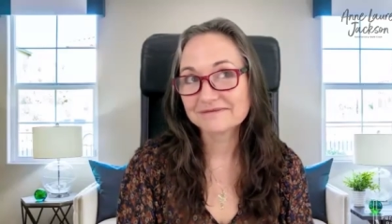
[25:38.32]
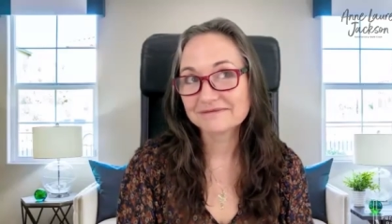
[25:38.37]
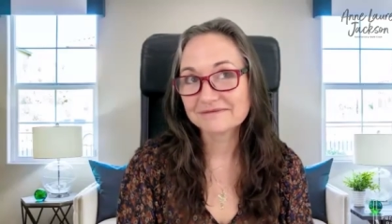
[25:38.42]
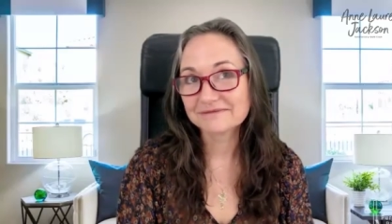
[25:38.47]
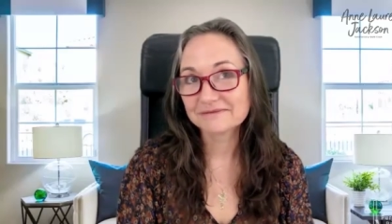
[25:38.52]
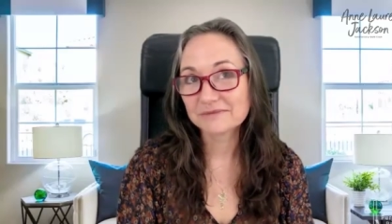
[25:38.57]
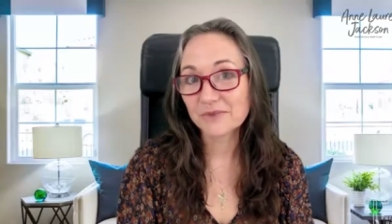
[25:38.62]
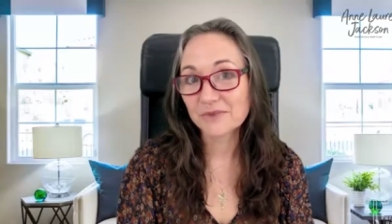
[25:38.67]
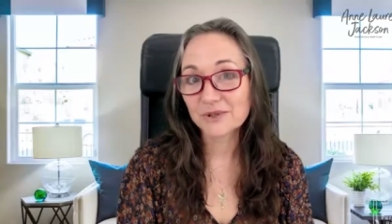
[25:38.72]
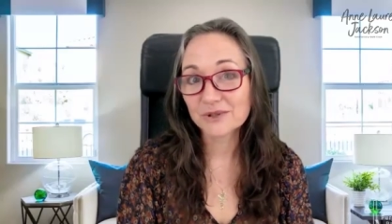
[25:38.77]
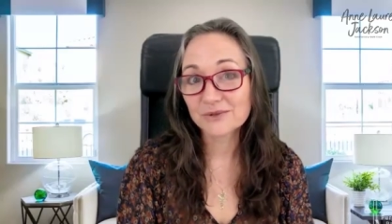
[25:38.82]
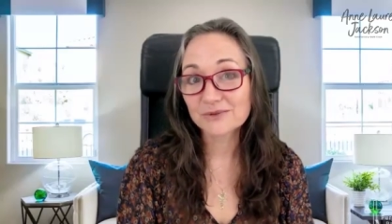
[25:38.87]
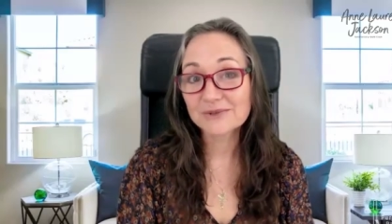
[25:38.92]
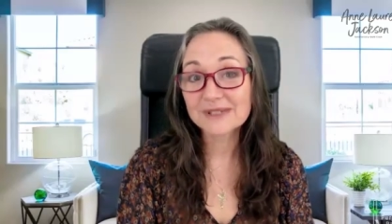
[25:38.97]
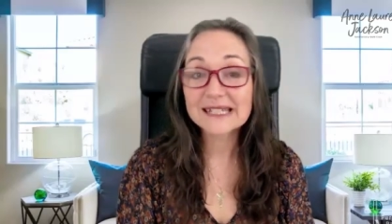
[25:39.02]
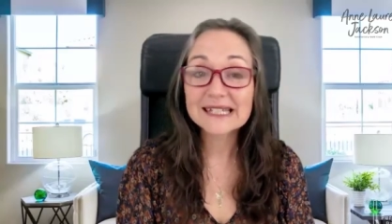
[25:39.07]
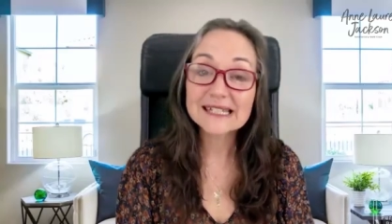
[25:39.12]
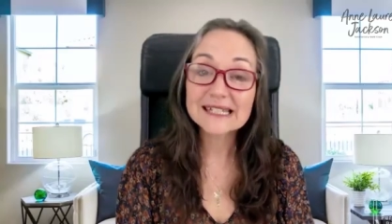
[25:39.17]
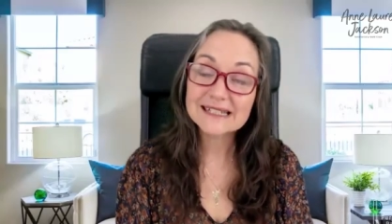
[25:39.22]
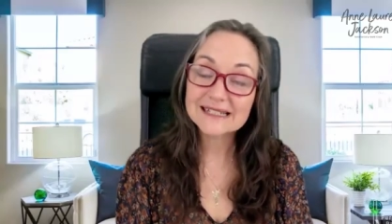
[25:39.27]

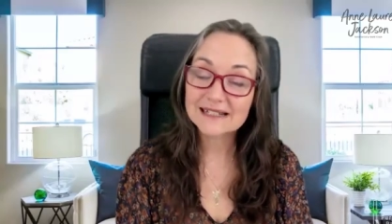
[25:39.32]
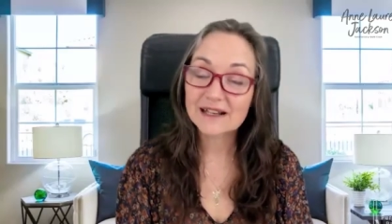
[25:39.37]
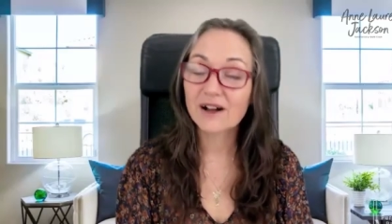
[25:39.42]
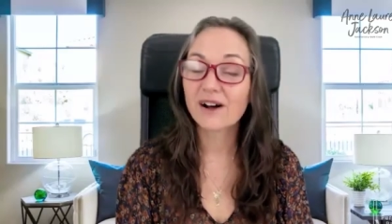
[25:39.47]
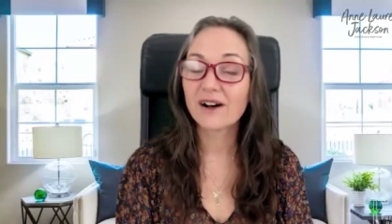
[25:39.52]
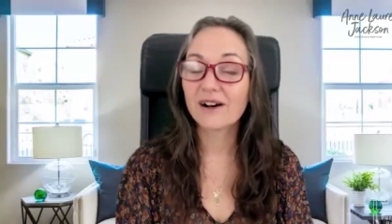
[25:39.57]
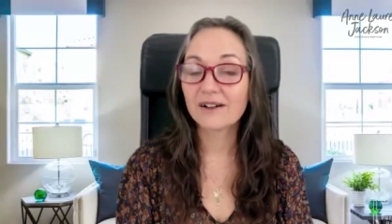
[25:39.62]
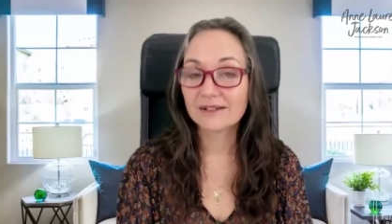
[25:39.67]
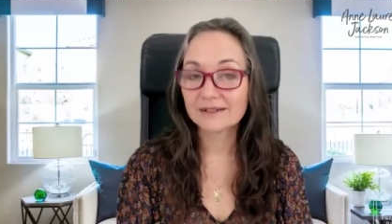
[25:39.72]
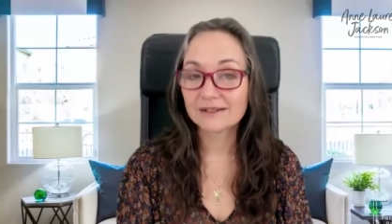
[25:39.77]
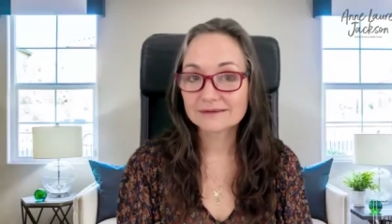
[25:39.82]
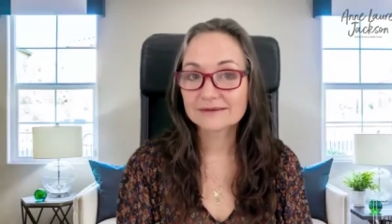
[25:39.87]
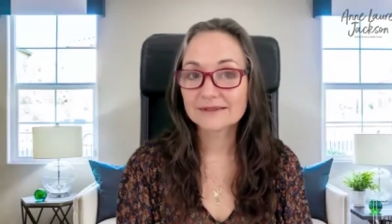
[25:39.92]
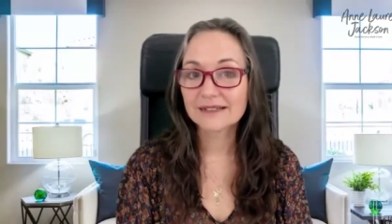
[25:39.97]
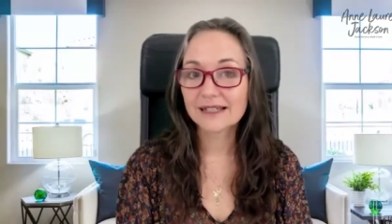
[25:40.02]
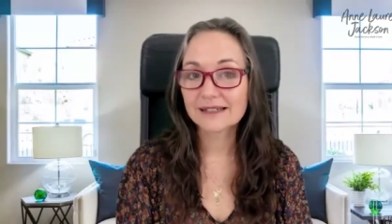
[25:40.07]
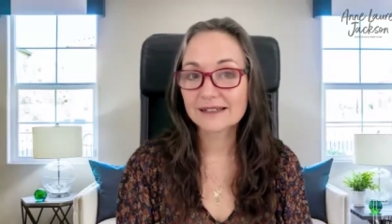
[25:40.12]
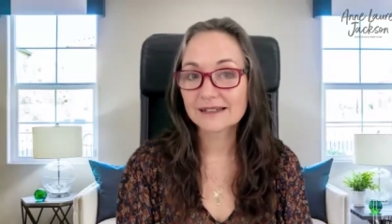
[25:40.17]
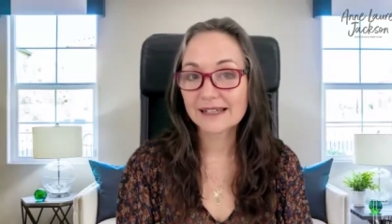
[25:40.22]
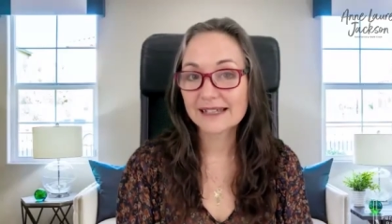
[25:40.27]
needs are,
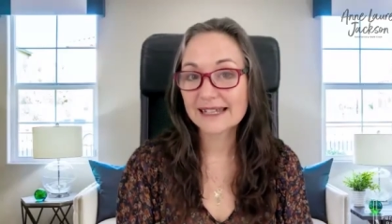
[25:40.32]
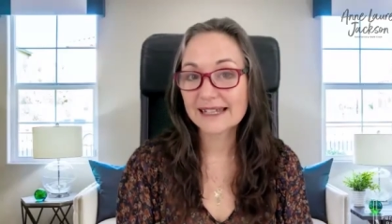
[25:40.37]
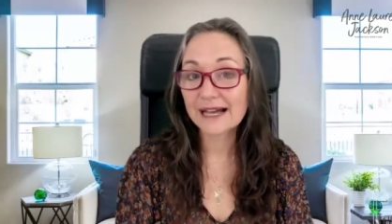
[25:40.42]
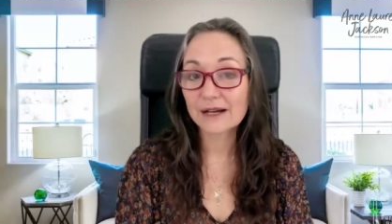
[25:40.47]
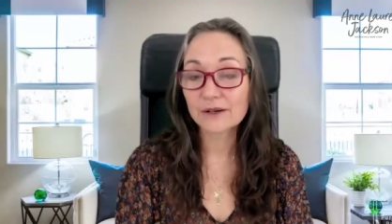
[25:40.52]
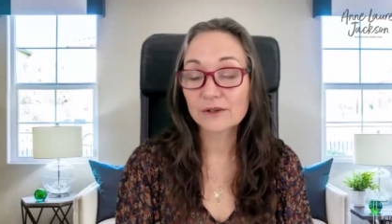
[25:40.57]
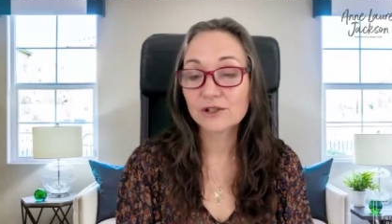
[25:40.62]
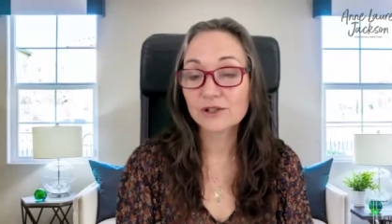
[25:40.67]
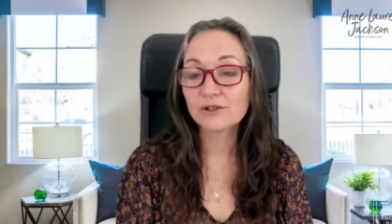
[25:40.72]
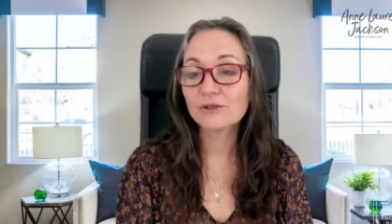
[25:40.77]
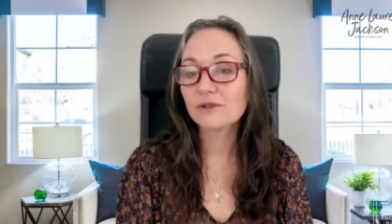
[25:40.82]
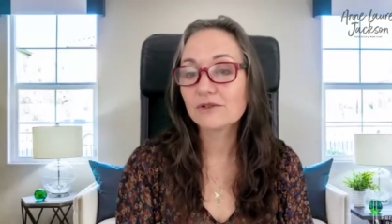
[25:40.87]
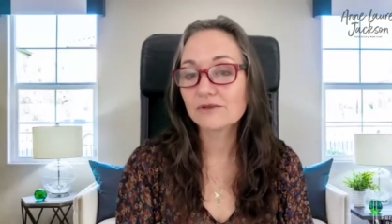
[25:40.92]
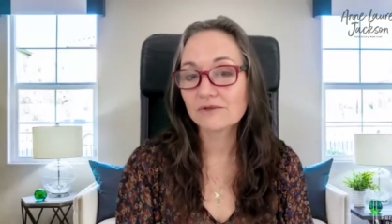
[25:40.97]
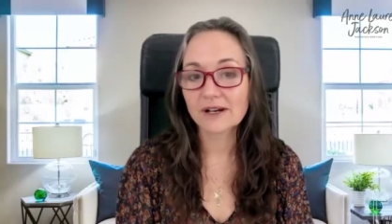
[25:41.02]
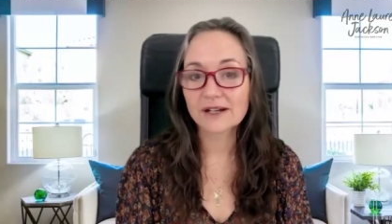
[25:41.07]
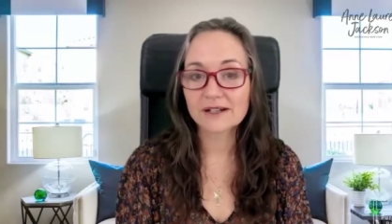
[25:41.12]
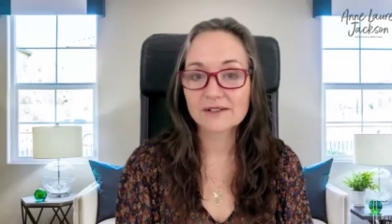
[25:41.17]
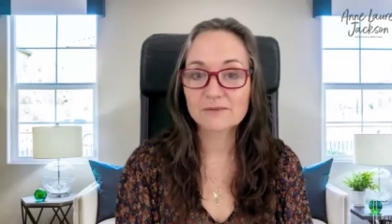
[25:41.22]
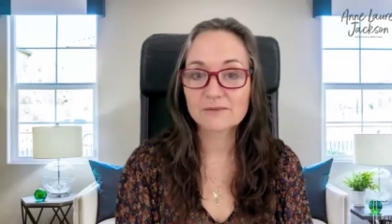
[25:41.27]
and how you
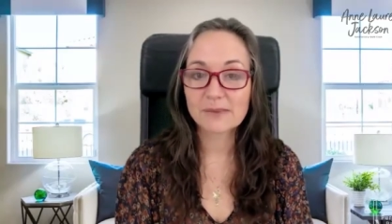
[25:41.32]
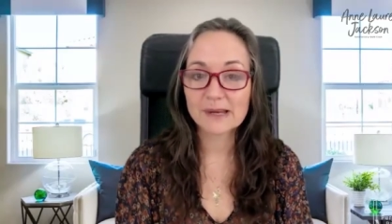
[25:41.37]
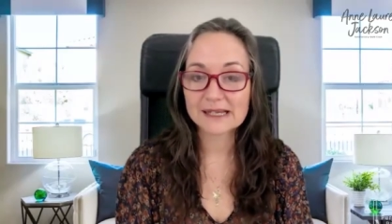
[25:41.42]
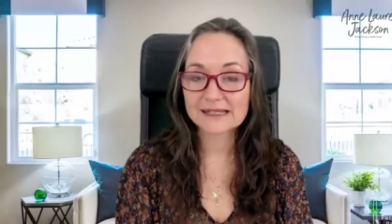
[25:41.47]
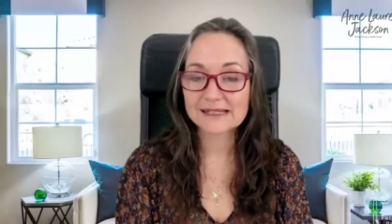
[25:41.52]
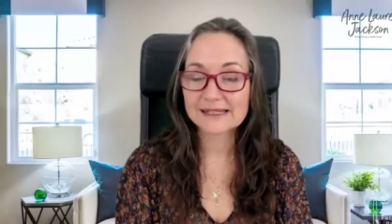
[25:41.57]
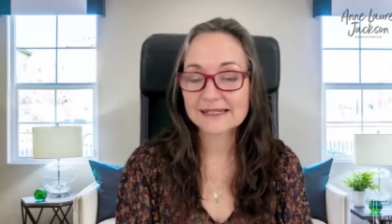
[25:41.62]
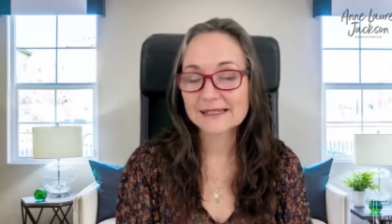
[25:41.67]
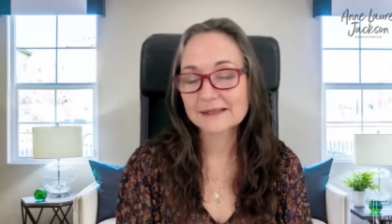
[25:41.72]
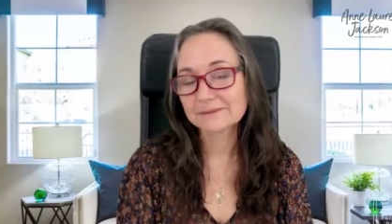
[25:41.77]
thrive best.